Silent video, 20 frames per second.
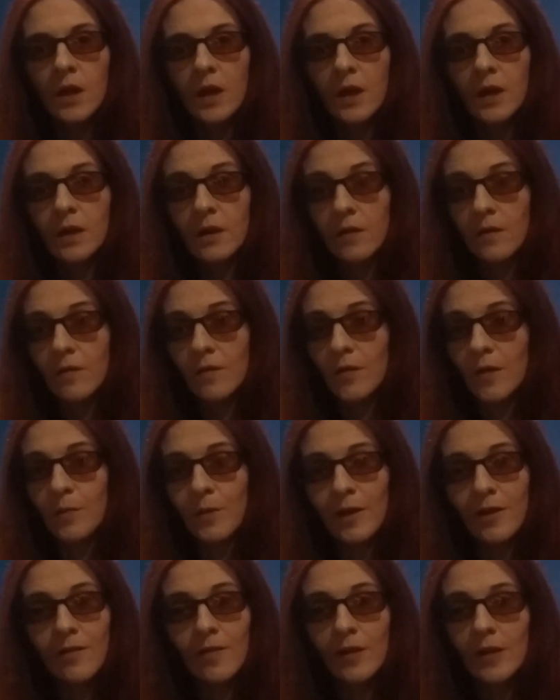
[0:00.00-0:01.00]
It is
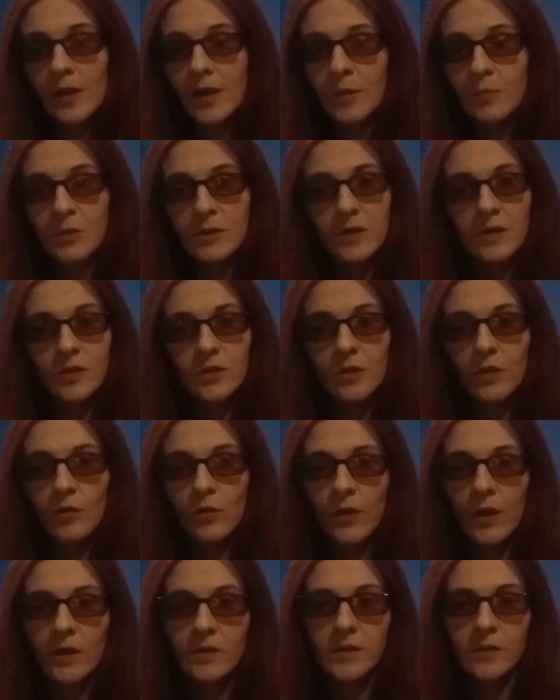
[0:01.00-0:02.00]
basically a petition
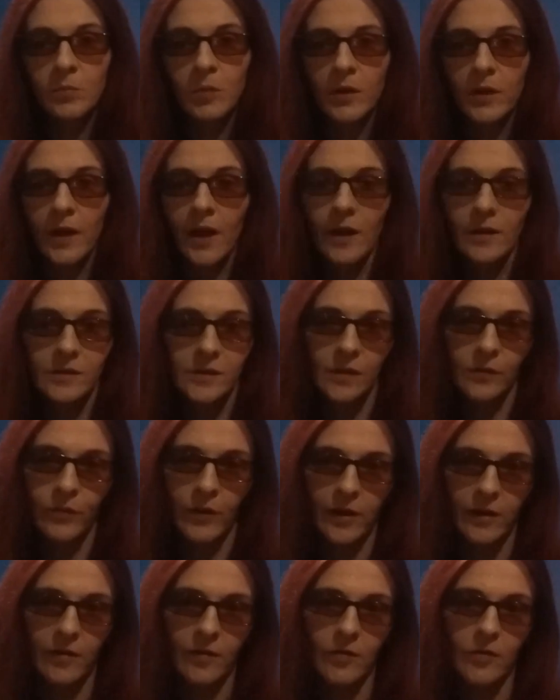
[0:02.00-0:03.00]
created by
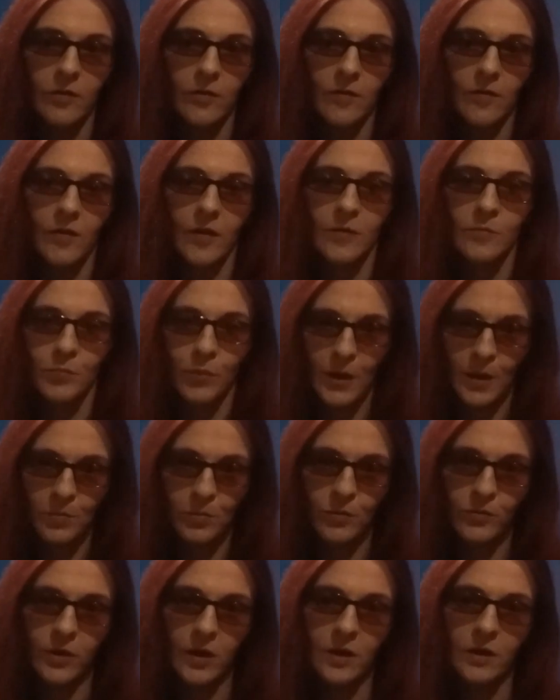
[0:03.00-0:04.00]
anti-vaxxers and
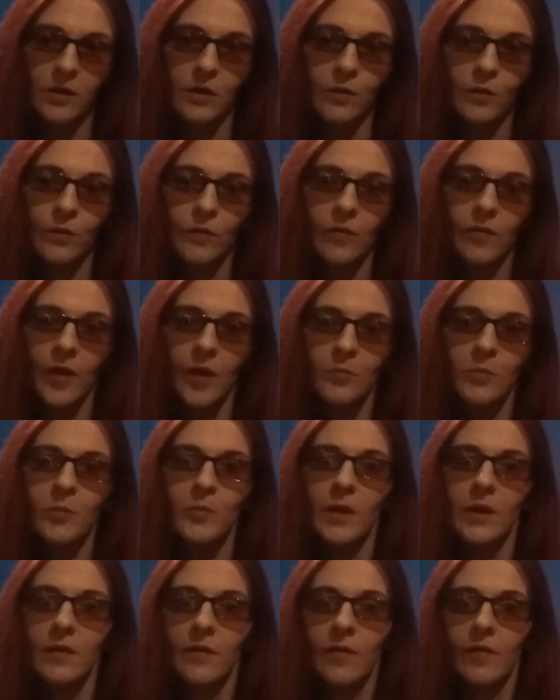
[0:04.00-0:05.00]
people that use
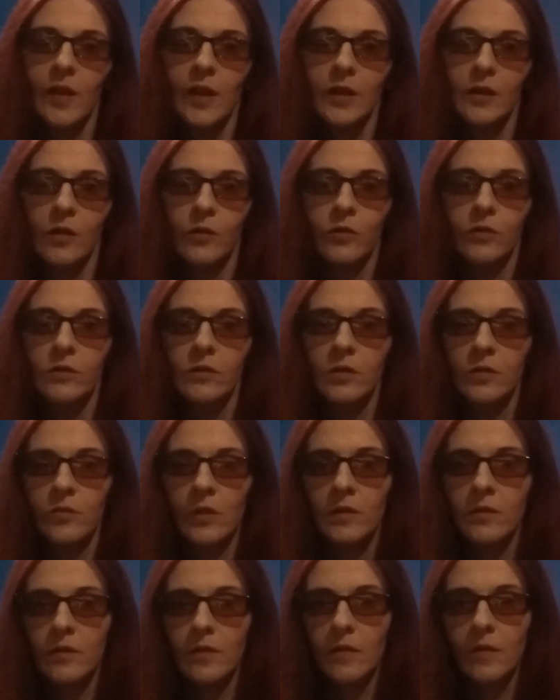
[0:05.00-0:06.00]
MMS and other
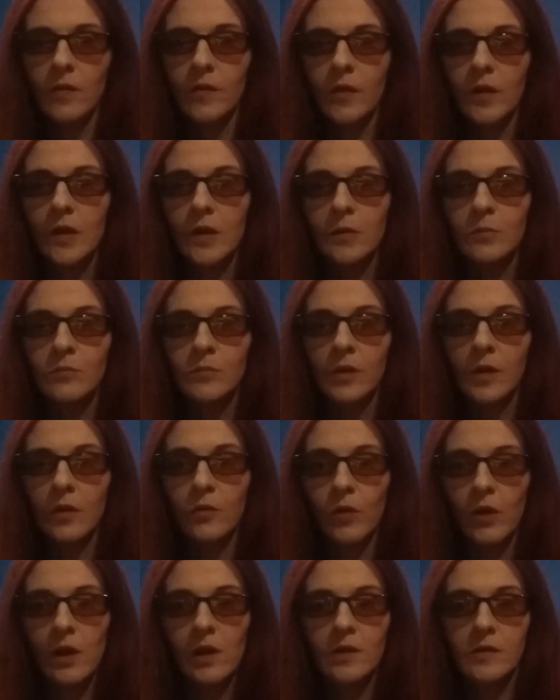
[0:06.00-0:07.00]
horrendous
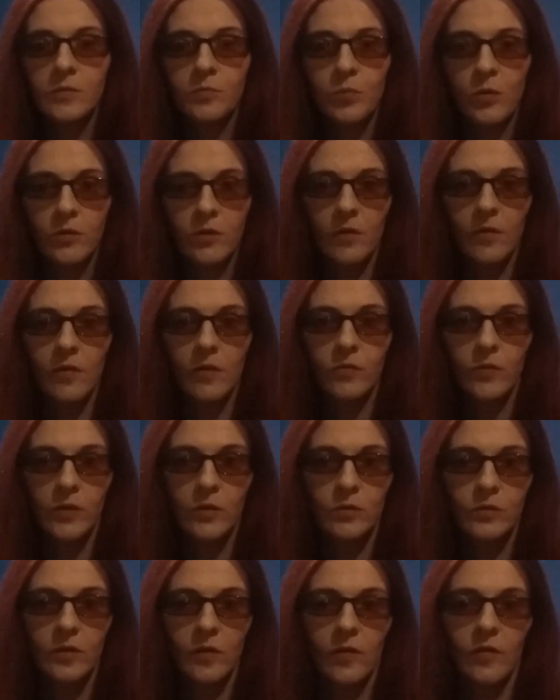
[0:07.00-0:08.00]
unregulated products on
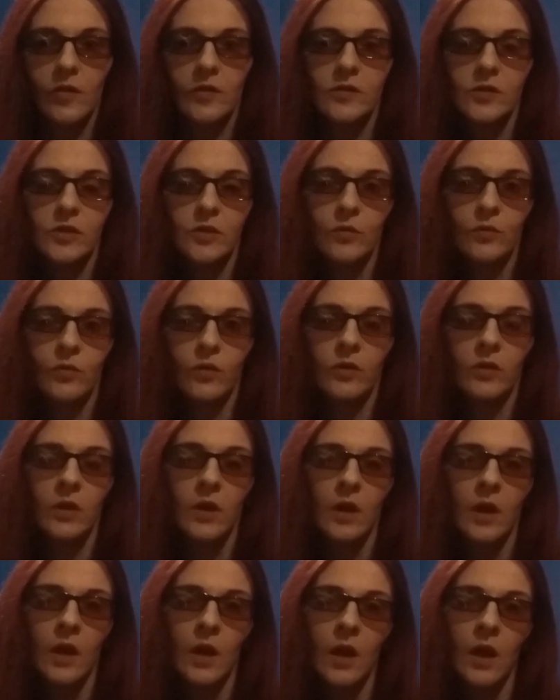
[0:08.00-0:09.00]
their autistic children.
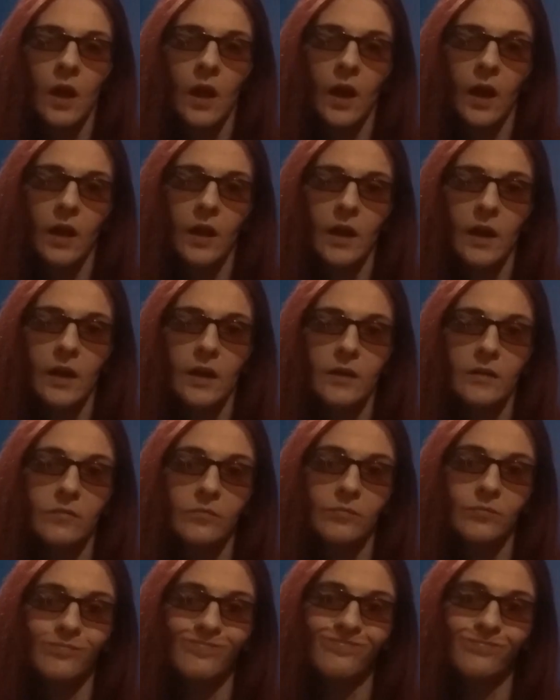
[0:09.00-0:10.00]

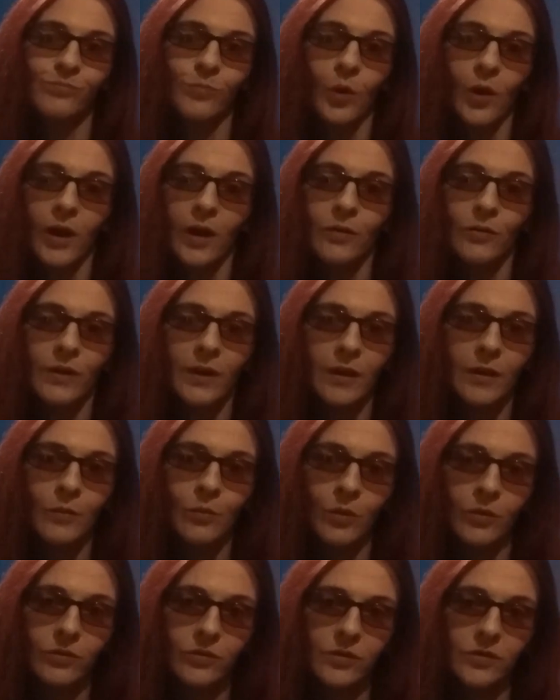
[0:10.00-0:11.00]
What I really
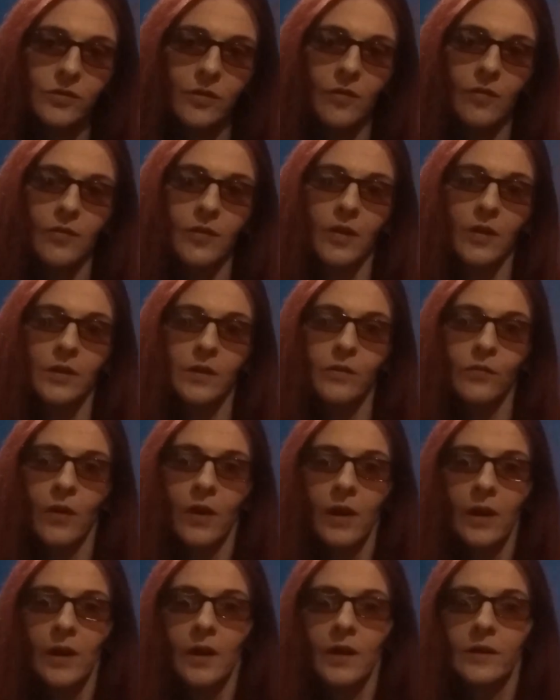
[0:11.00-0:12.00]
want to just kind of
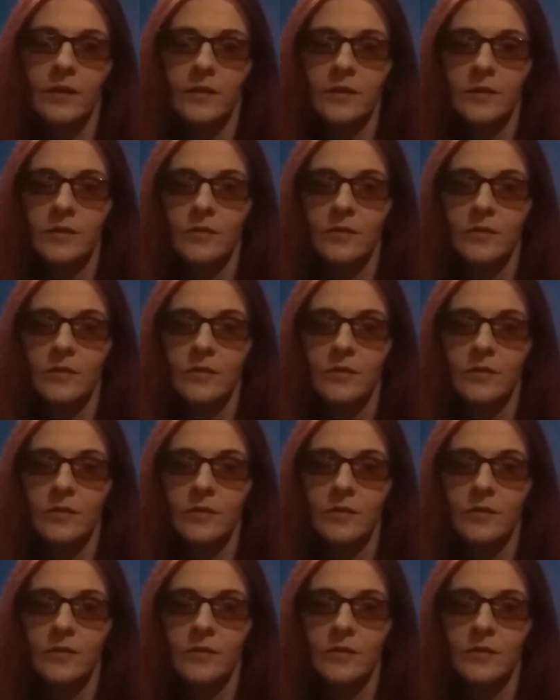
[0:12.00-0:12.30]
highlight